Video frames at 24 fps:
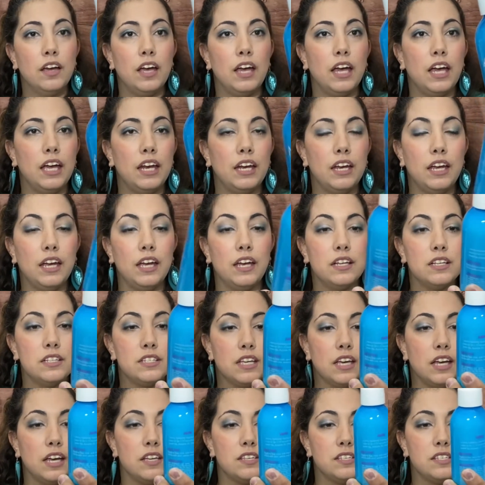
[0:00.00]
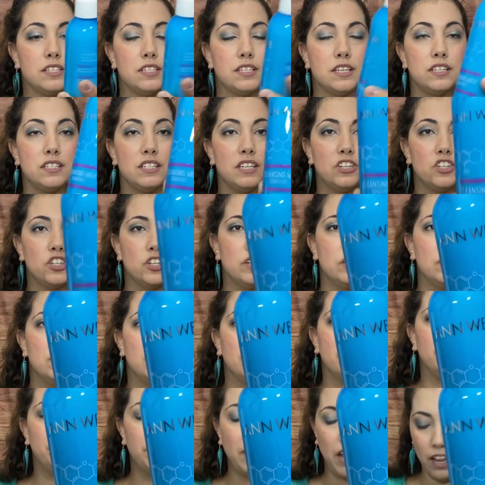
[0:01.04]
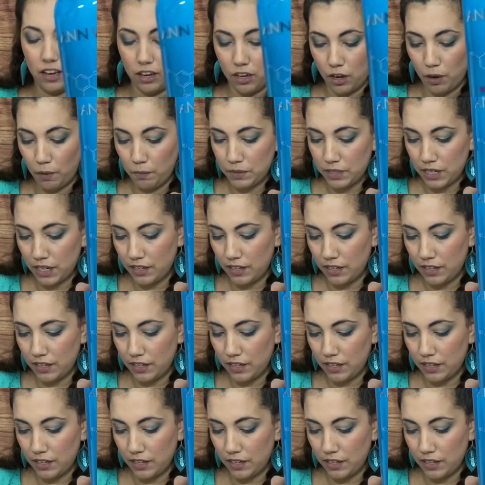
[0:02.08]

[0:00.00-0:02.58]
and it's a esthetician developed.